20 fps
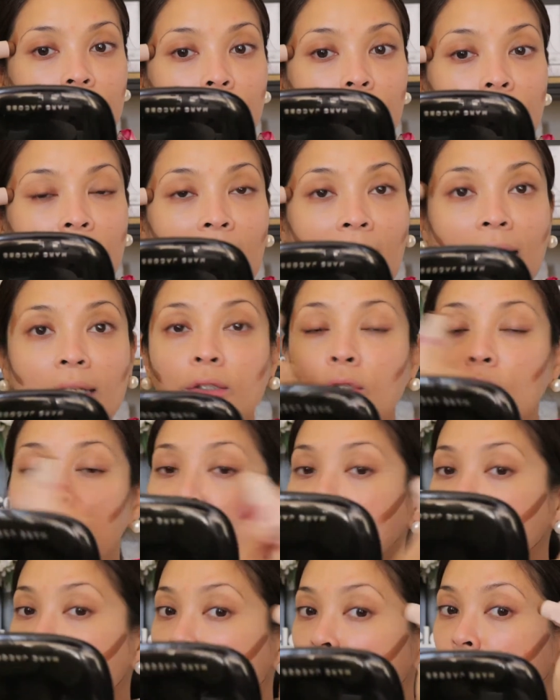But I
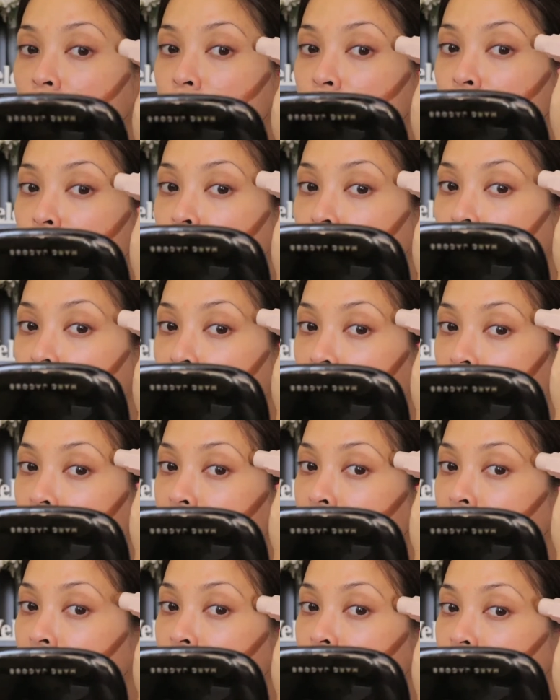don't contour my
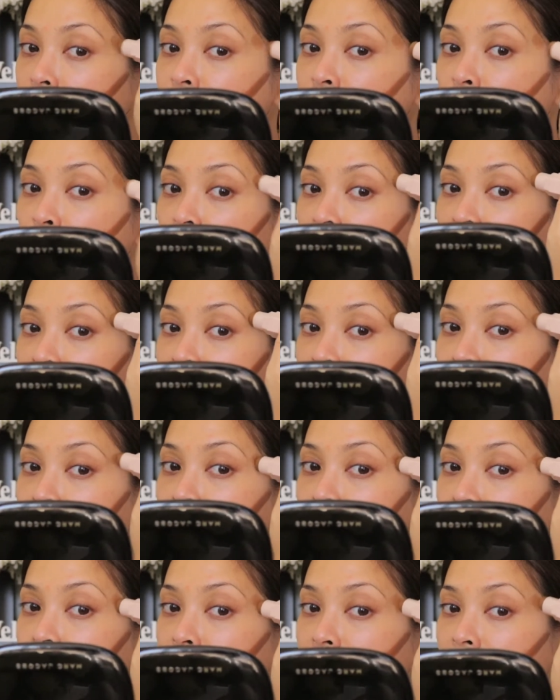forehead.
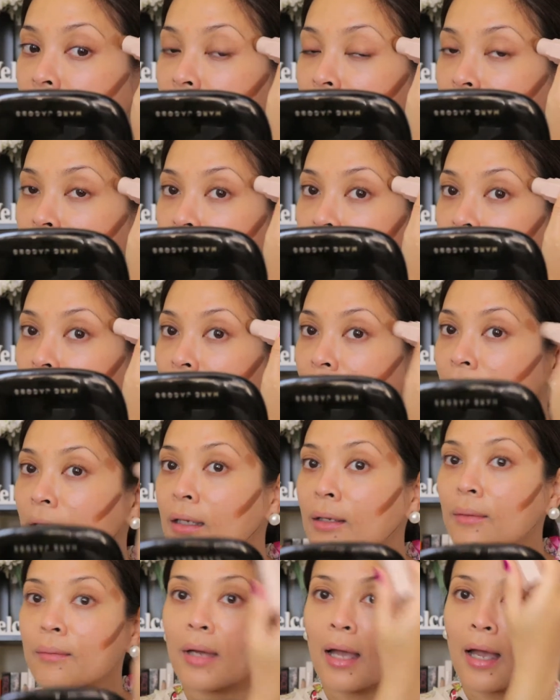I
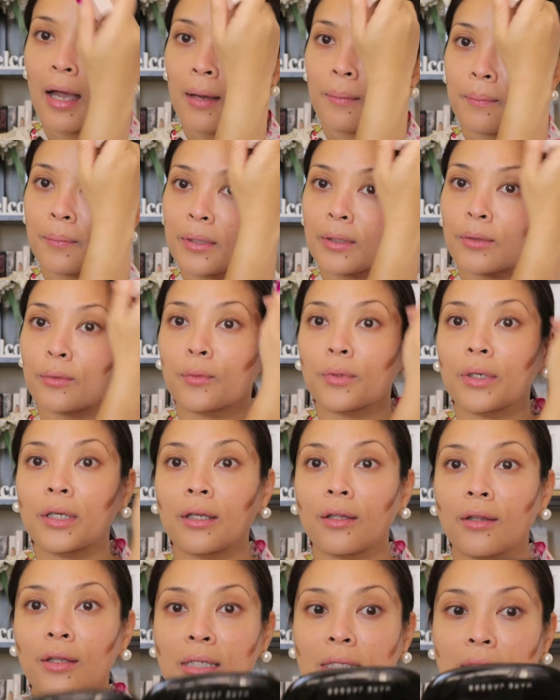am happy
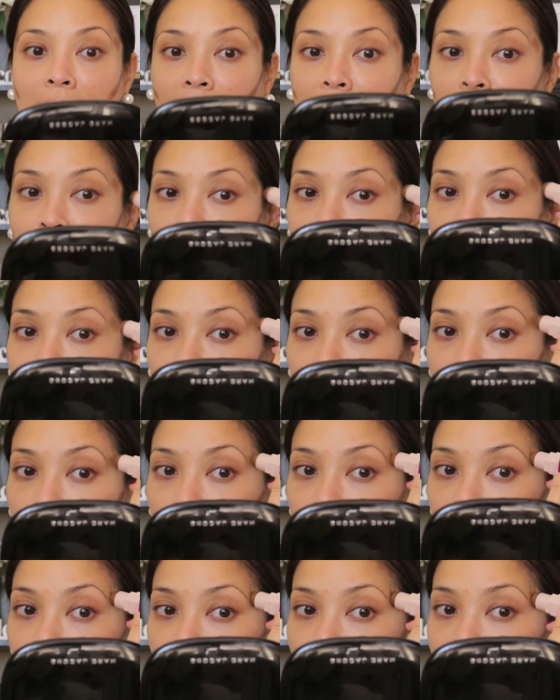with the size of my
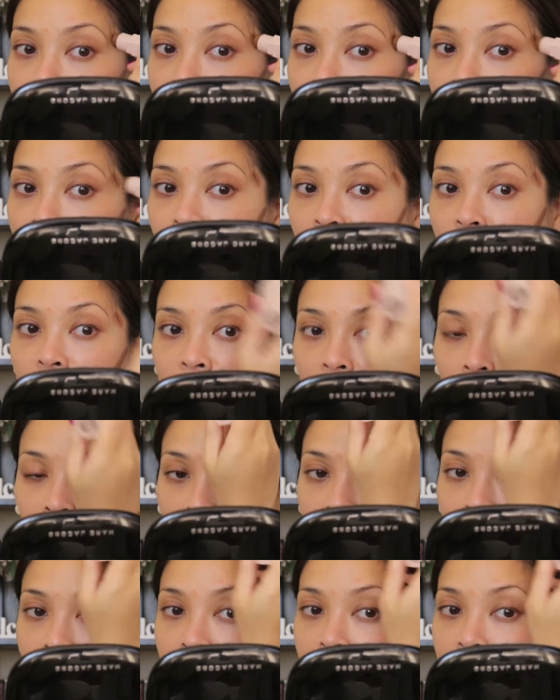forehead. If you're
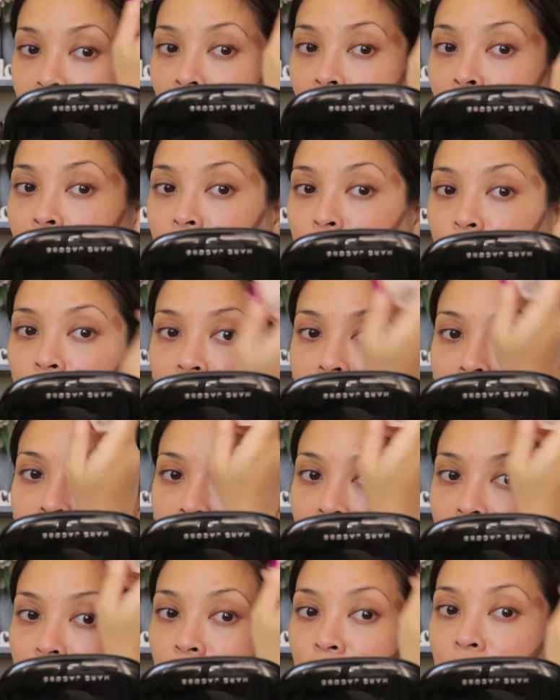not happy with the
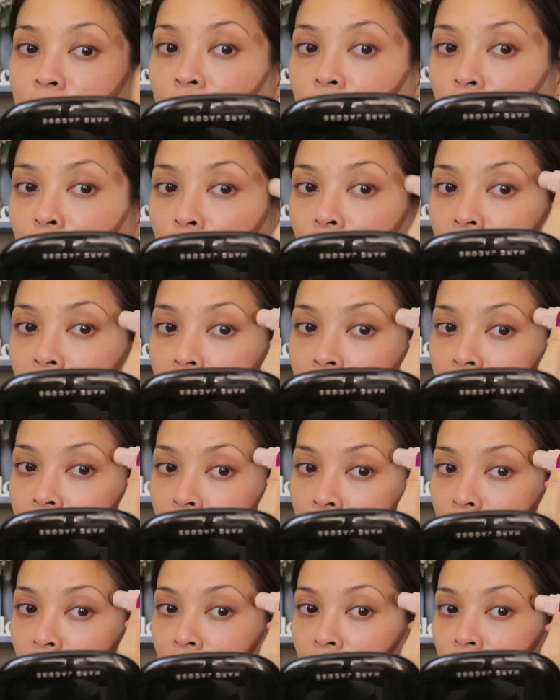size of your forehead,
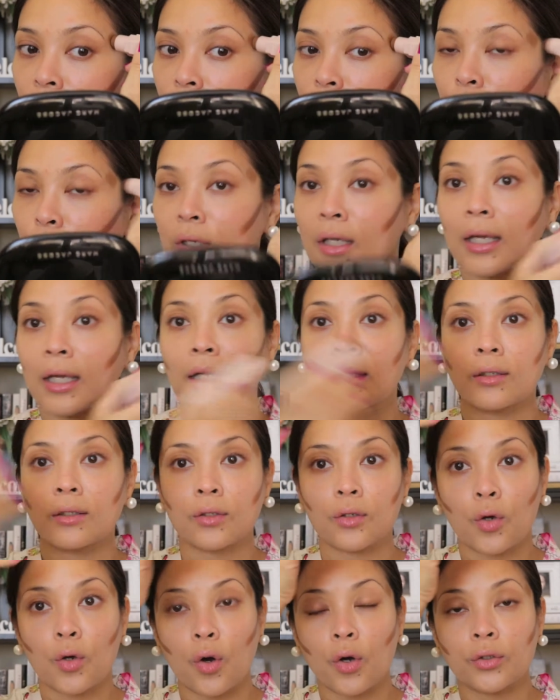you can
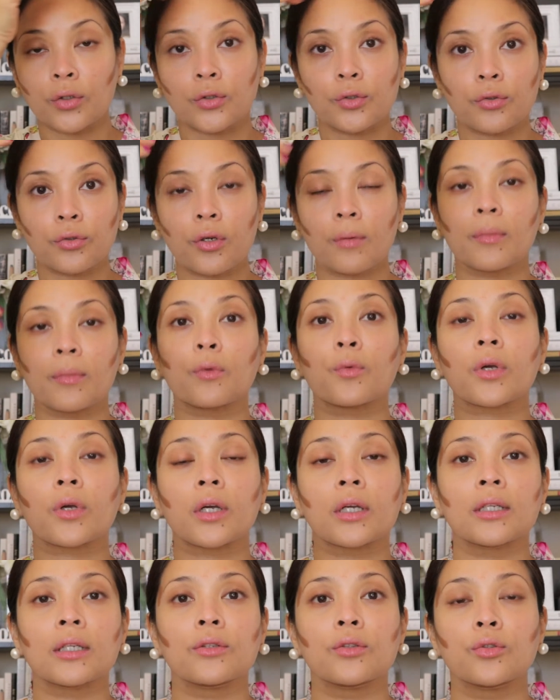contour. But what we're
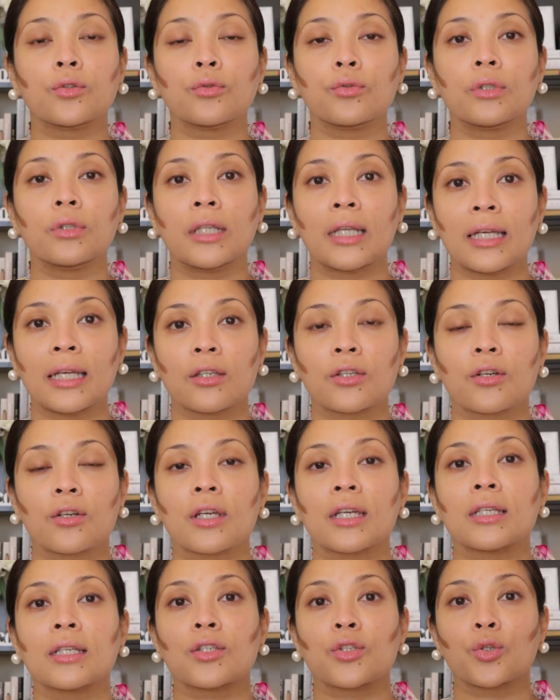gonna do later
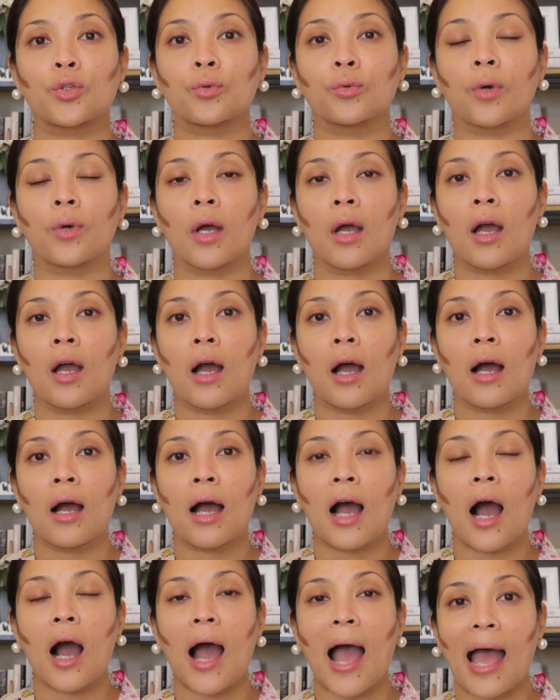is to
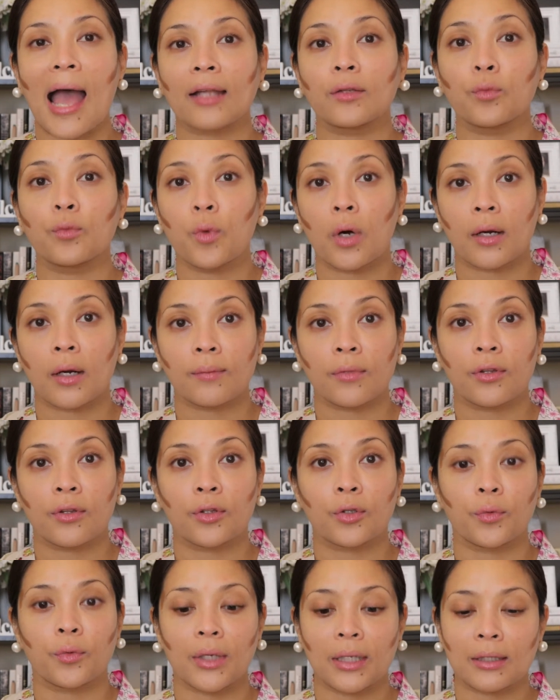add warmth
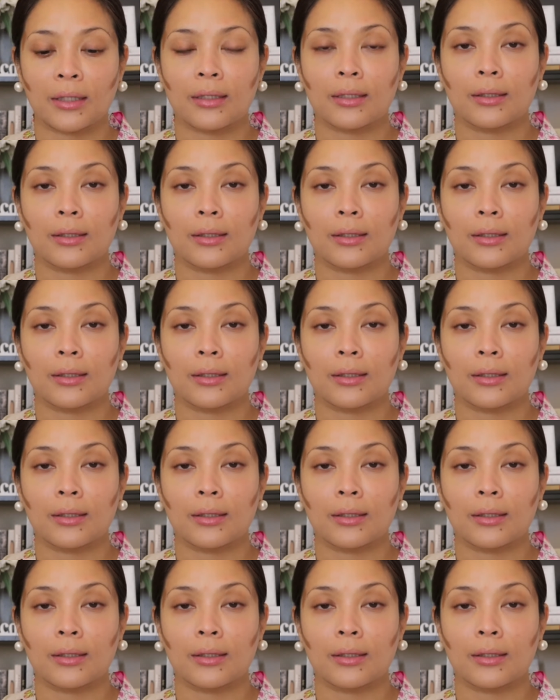to it.